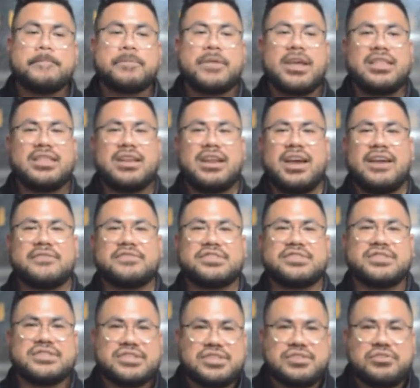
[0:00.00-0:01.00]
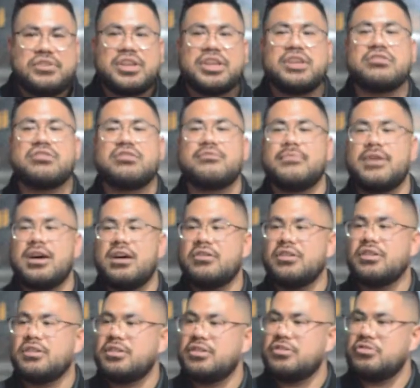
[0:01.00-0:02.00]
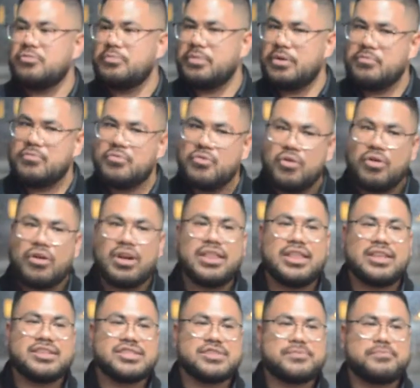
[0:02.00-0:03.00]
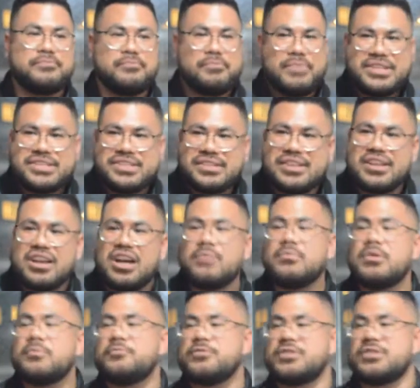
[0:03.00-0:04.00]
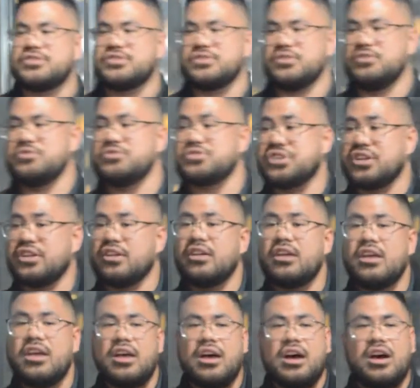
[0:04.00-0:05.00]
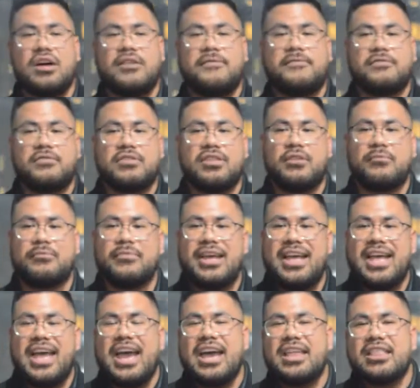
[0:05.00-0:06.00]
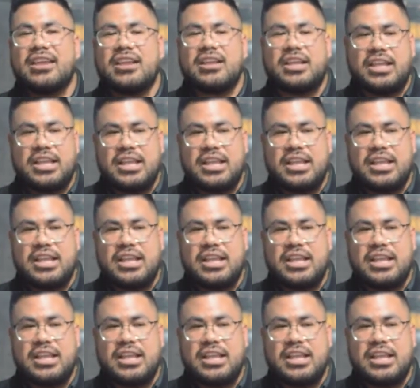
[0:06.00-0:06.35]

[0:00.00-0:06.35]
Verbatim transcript: and then I have to just you know hear them out a little bit more and then just basically come up with a solution uh, for them. And then